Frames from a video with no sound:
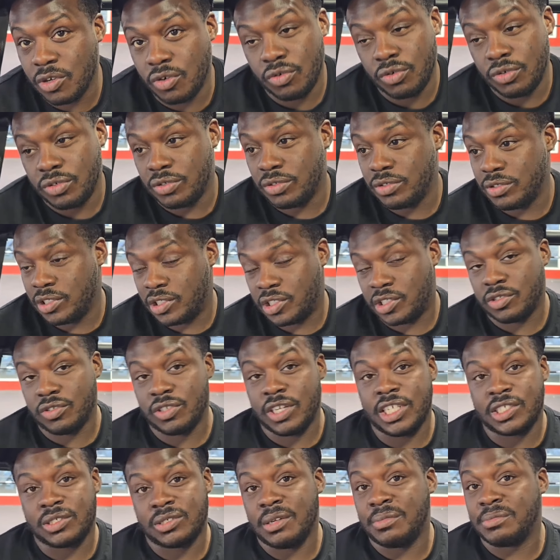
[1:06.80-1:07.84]
so, so
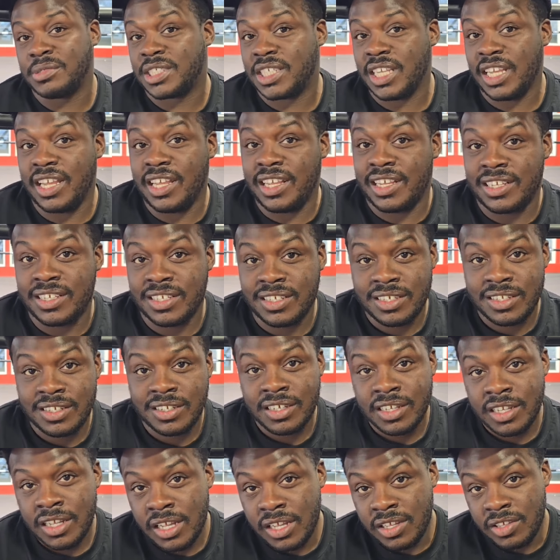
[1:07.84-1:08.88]
that's what I'm saying.
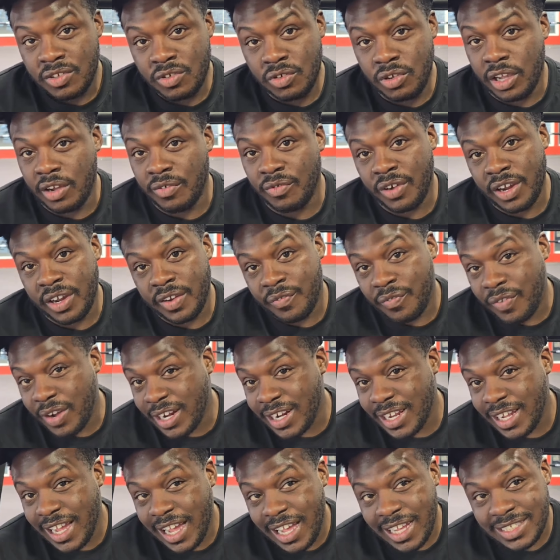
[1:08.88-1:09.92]
You getting ready to
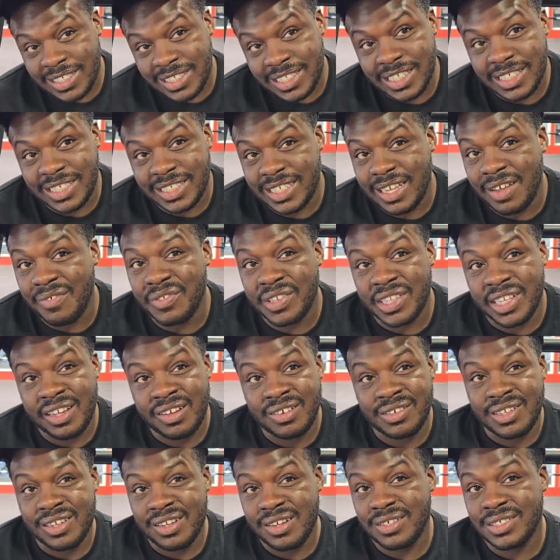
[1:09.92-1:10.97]
fight a guy 6'7
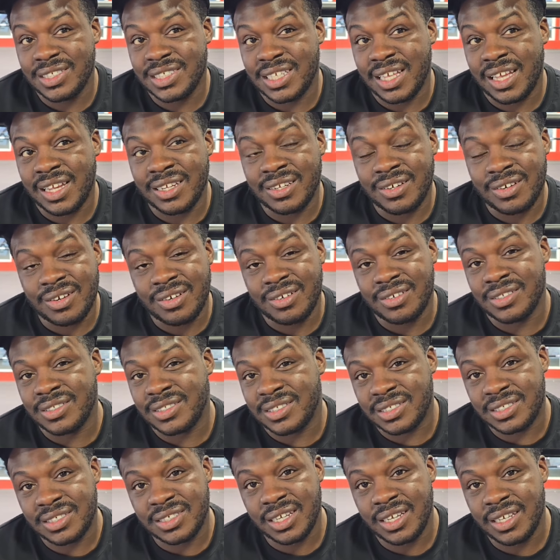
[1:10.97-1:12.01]
now. Now it's like, oh,
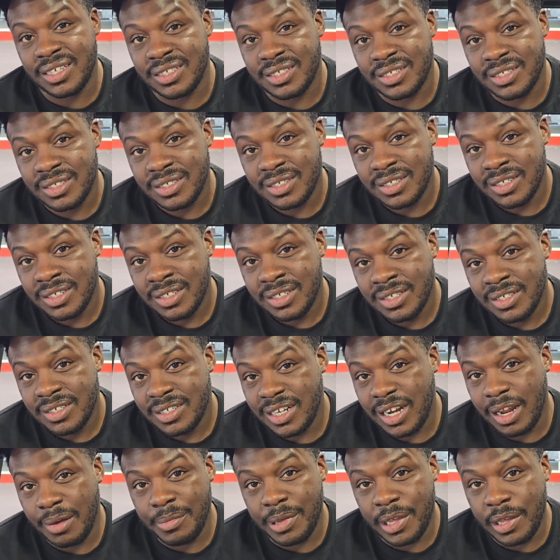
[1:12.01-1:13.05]
shit.
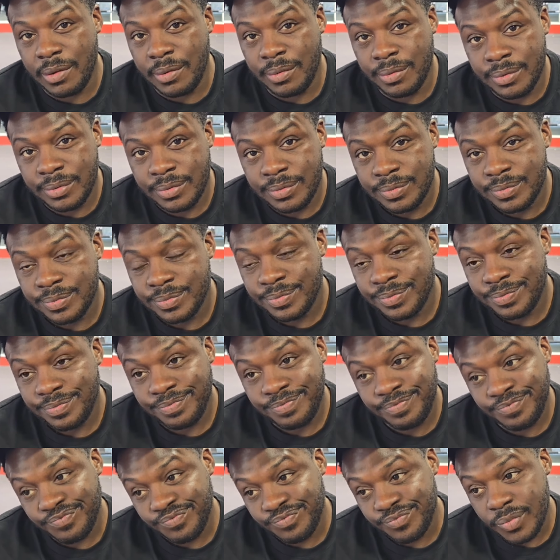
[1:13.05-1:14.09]
I mean,
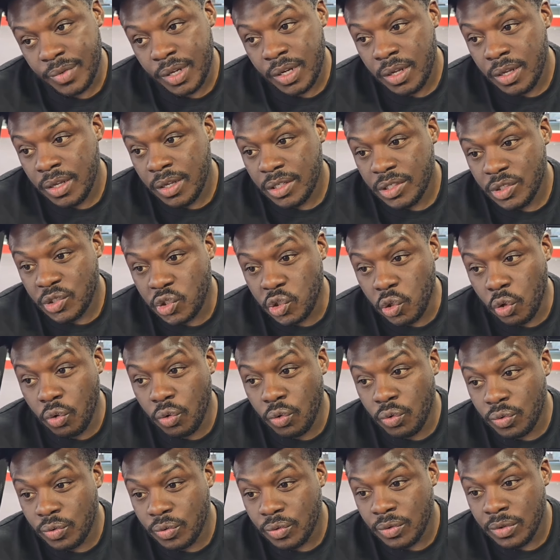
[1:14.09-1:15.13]
so
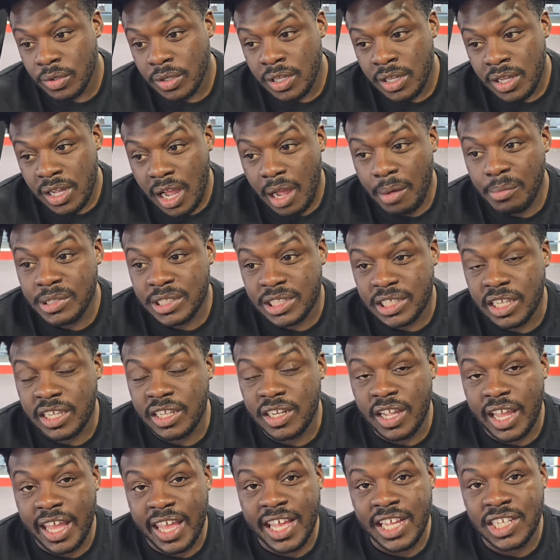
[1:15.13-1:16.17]
I'm gonna
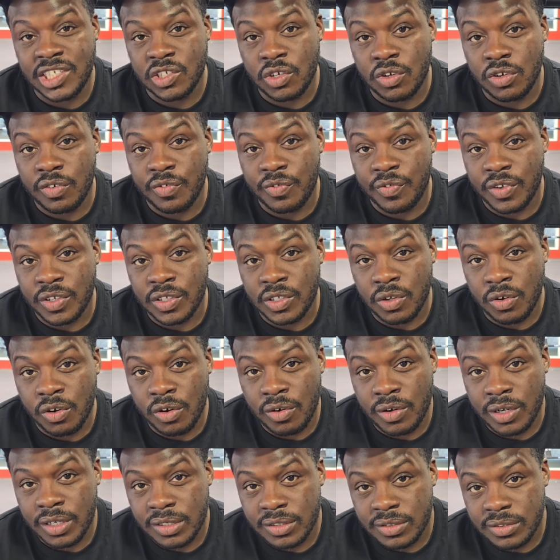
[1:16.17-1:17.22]
say the edge go to
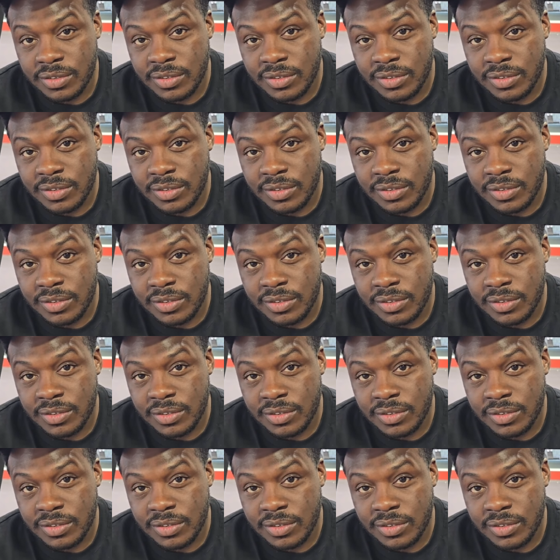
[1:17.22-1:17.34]
the